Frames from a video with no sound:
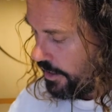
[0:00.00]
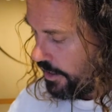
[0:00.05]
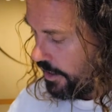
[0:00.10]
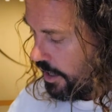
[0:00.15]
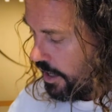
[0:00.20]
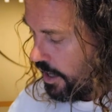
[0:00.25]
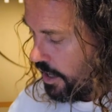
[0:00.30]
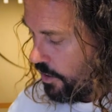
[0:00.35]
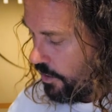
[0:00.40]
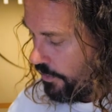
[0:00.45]

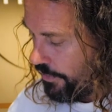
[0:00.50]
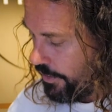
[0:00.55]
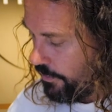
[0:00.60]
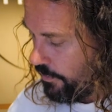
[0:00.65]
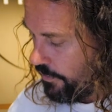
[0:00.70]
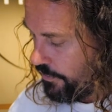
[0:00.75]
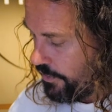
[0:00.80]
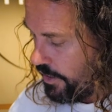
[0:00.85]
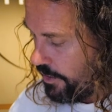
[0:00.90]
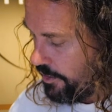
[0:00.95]
I think
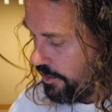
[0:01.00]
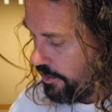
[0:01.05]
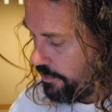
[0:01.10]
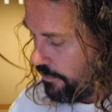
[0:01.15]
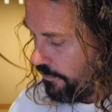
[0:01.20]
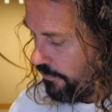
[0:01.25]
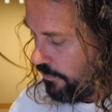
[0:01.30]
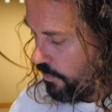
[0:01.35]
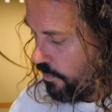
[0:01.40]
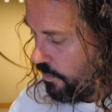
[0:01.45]
we've said this
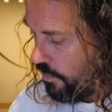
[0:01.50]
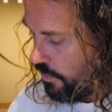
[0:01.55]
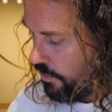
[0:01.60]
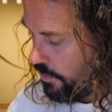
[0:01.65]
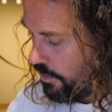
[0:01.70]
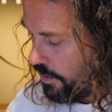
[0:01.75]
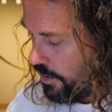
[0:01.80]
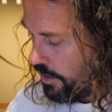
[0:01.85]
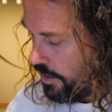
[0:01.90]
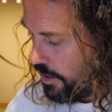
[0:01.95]

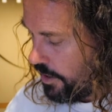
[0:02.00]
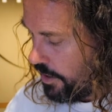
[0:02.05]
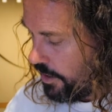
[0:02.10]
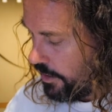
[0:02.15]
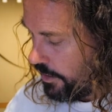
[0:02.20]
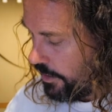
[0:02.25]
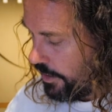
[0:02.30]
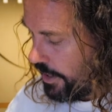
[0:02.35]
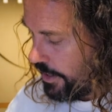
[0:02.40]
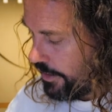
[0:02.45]
before.
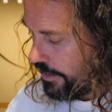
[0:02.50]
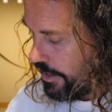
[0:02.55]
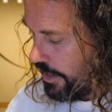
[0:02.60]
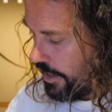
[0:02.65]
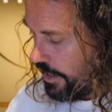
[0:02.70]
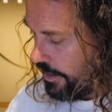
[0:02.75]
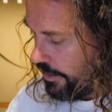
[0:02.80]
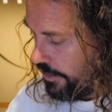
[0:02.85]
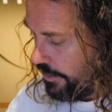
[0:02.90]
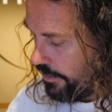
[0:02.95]

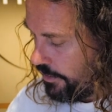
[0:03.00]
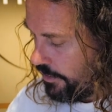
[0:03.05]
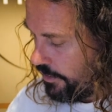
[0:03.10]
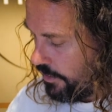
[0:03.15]
LinkedIn.